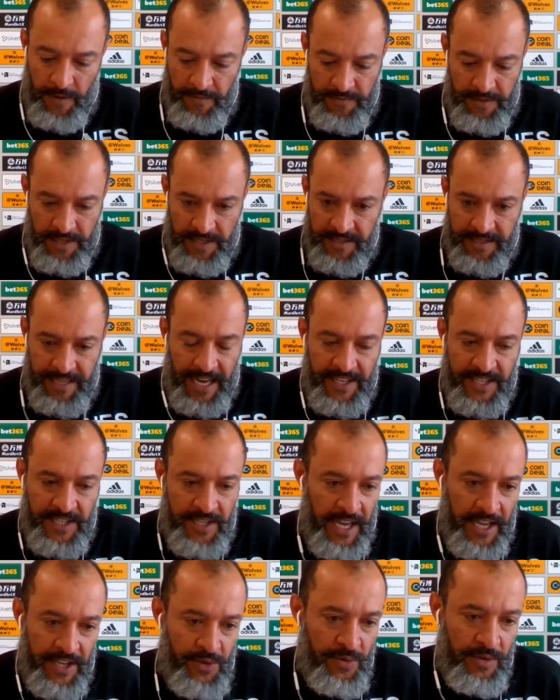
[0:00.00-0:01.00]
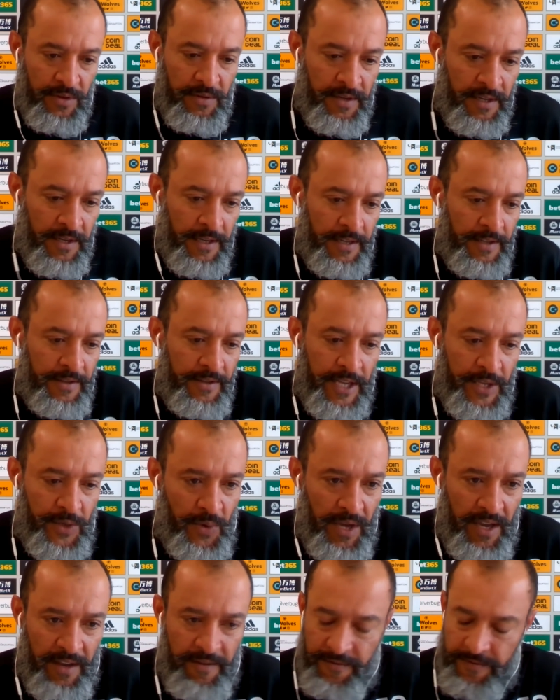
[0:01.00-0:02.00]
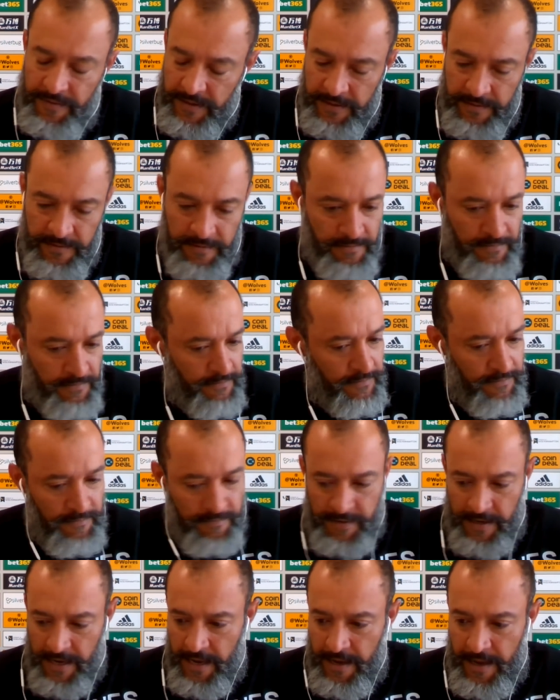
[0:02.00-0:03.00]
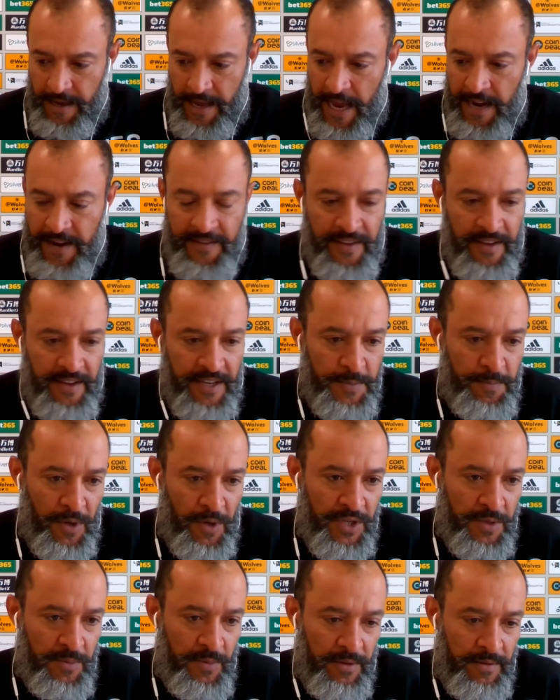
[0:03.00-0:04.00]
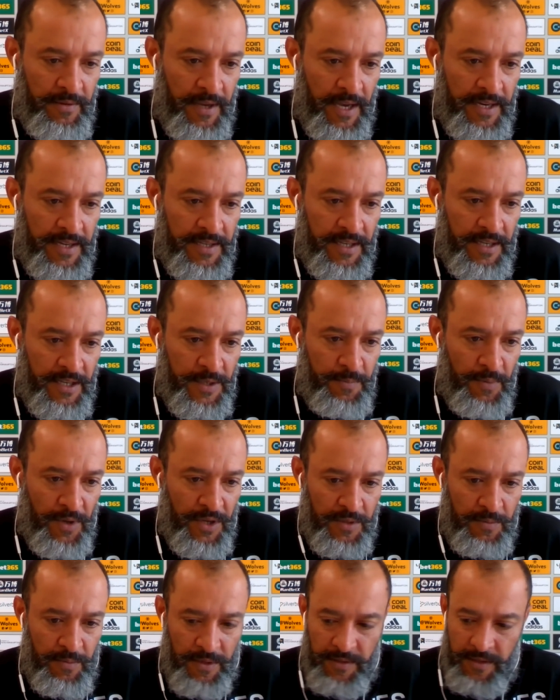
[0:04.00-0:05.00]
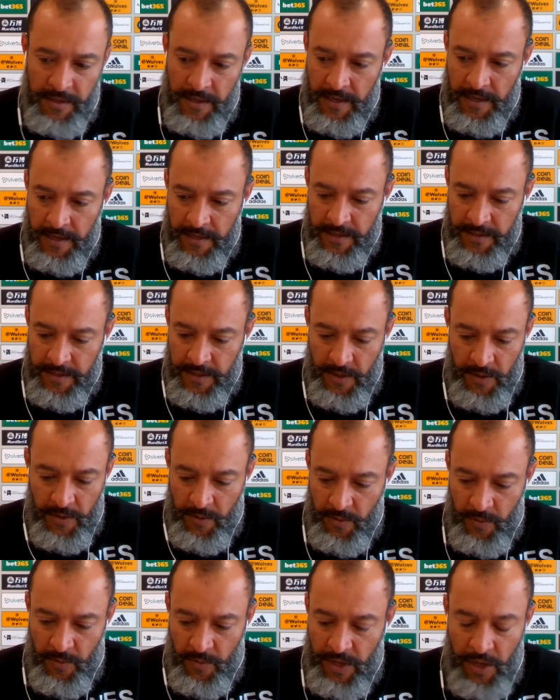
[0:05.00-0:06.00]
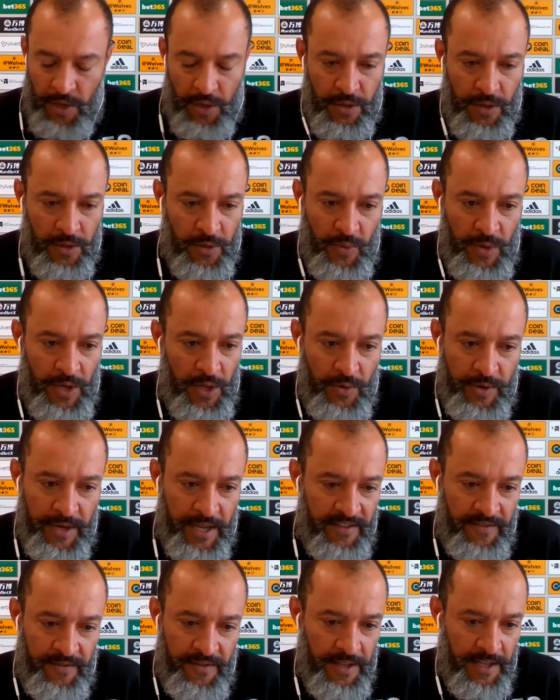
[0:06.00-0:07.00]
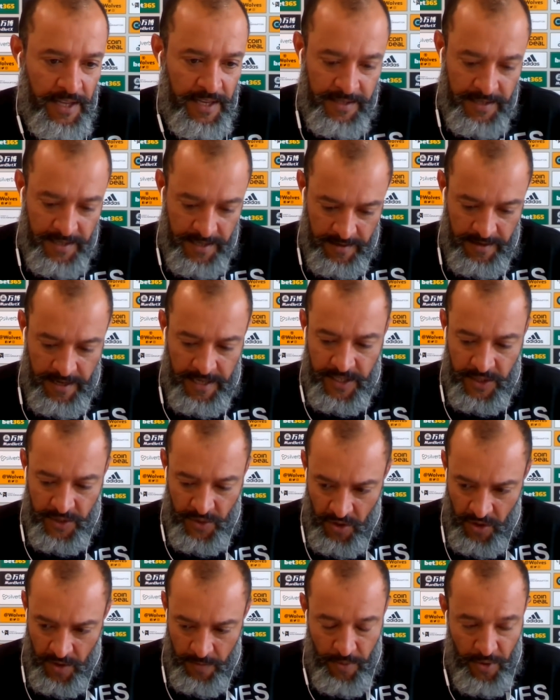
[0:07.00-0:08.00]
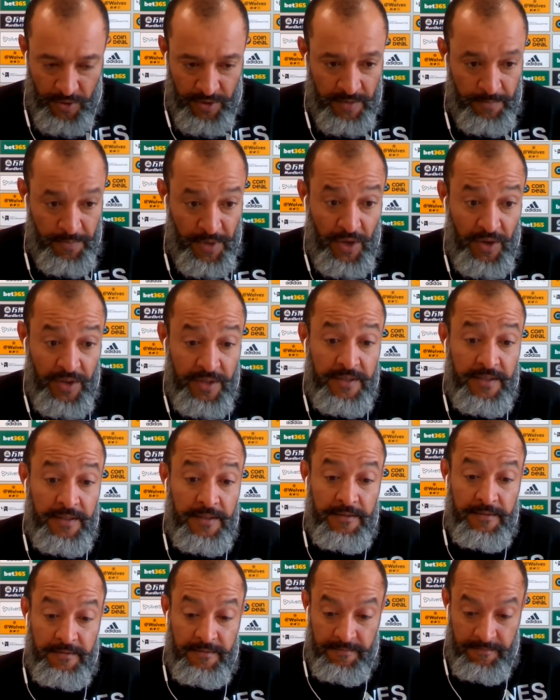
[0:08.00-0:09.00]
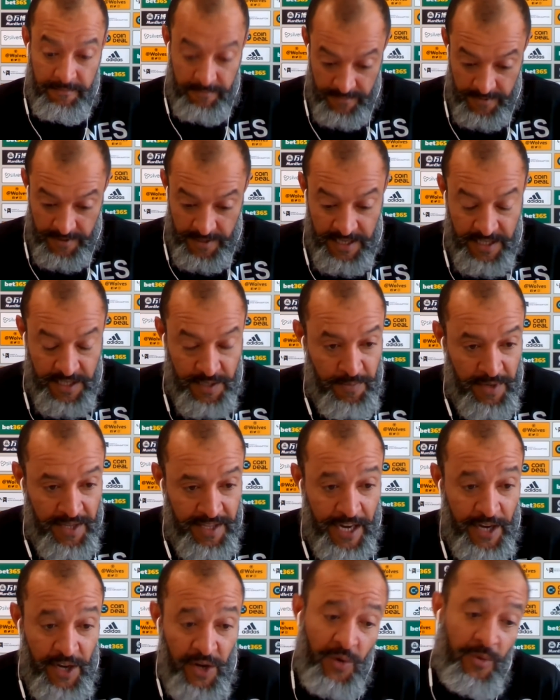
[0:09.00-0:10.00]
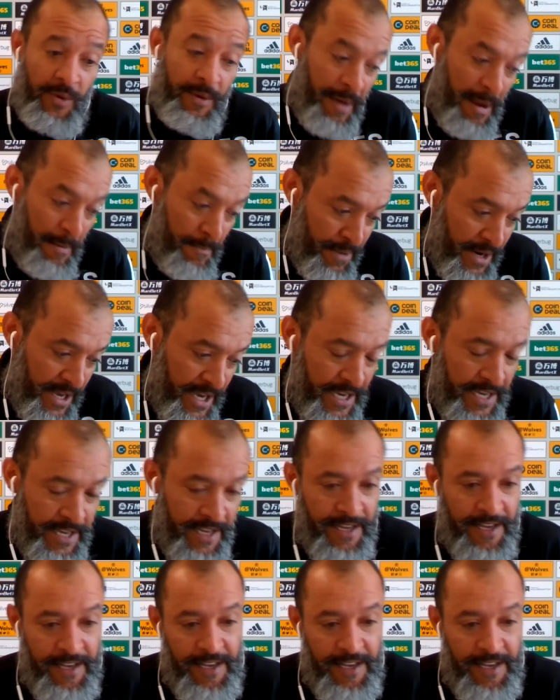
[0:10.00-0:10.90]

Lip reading: this tight schedule that we have, anything is possible. Anything is possible. So we look at Villa as a strong opponent because Dean Smith, I know him, I play.